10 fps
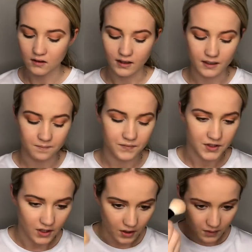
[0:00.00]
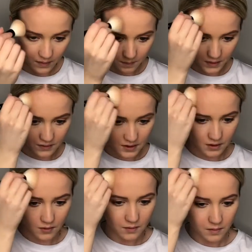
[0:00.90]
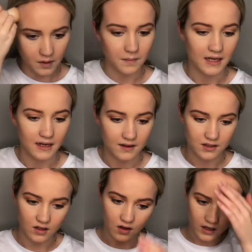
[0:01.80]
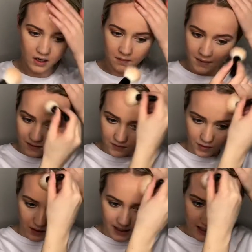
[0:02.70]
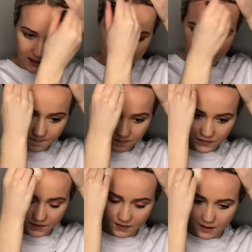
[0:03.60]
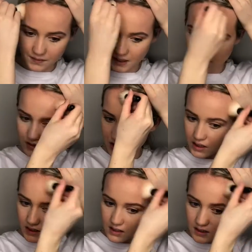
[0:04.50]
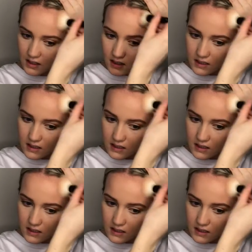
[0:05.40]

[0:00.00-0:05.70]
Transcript: Right, so I'm going to apply this on my forehead, around the edges.